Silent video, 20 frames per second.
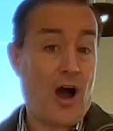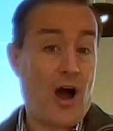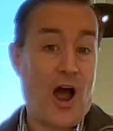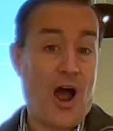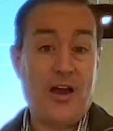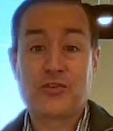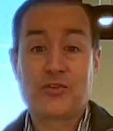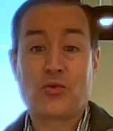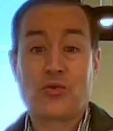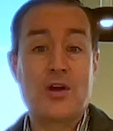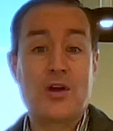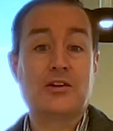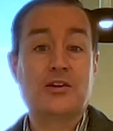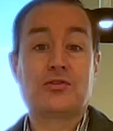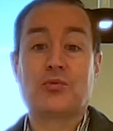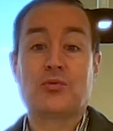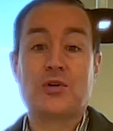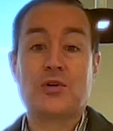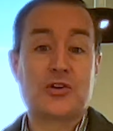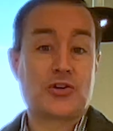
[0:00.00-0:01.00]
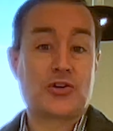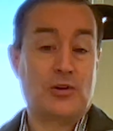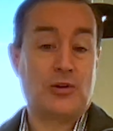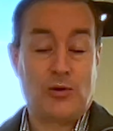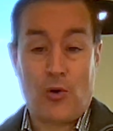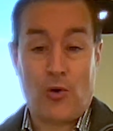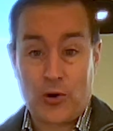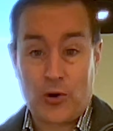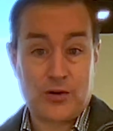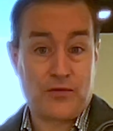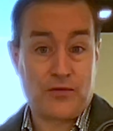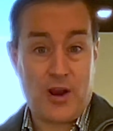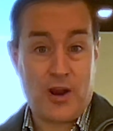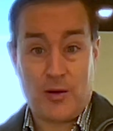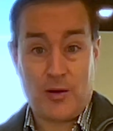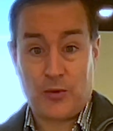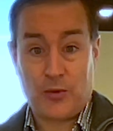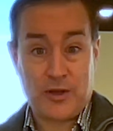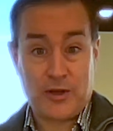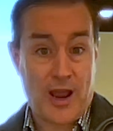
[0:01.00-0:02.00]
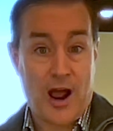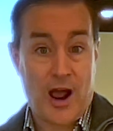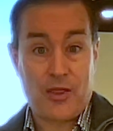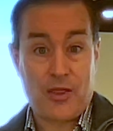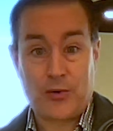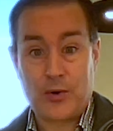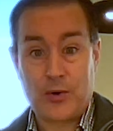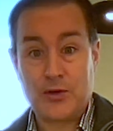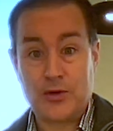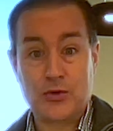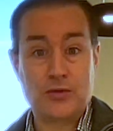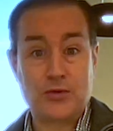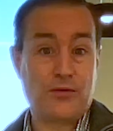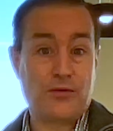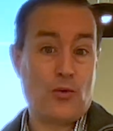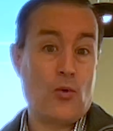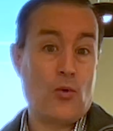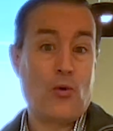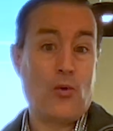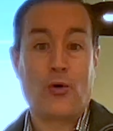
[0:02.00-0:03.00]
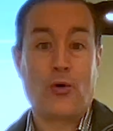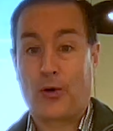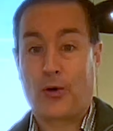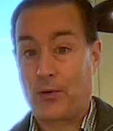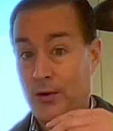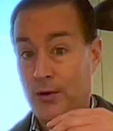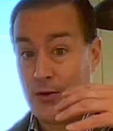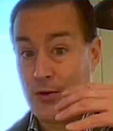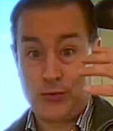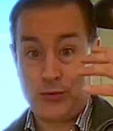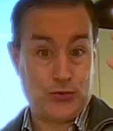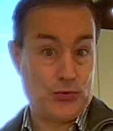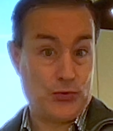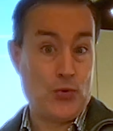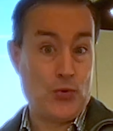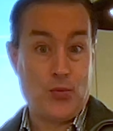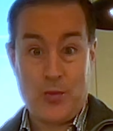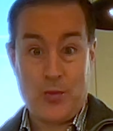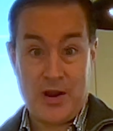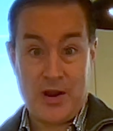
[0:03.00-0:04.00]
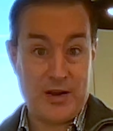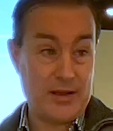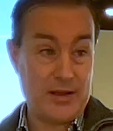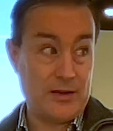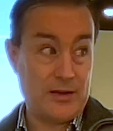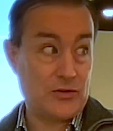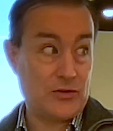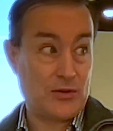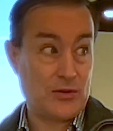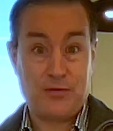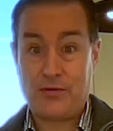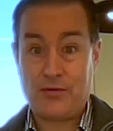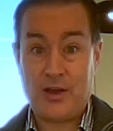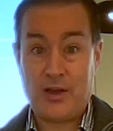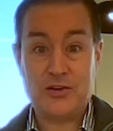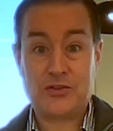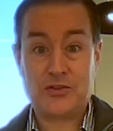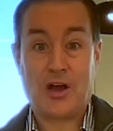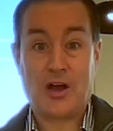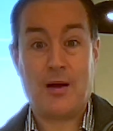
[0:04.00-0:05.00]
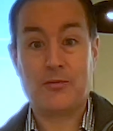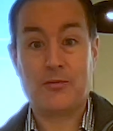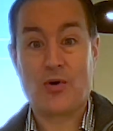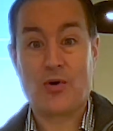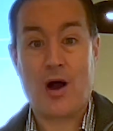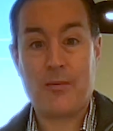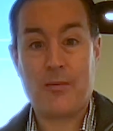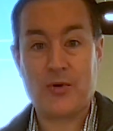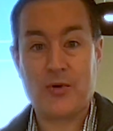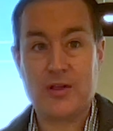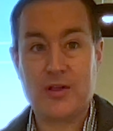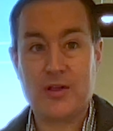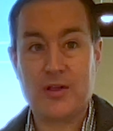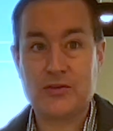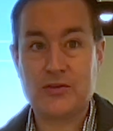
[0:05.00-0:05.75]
I traded traditional large family gatherings for Zoom meetings and FaceTime drop ins.